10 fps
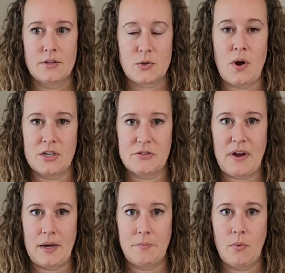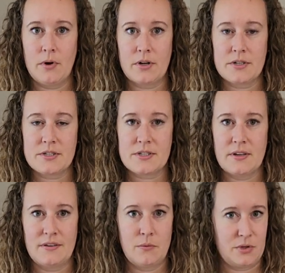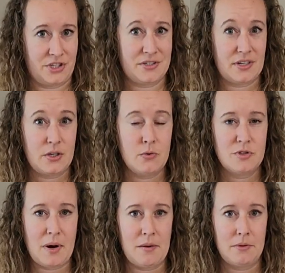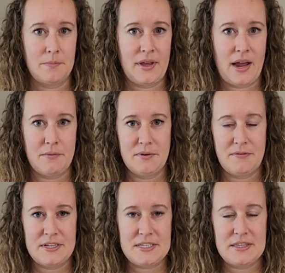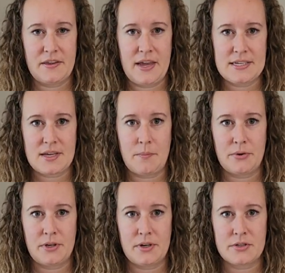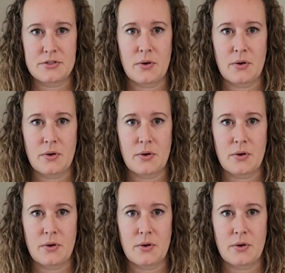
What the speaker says: squash vine borers, which is a huge problem that I've been facing the last couple of years.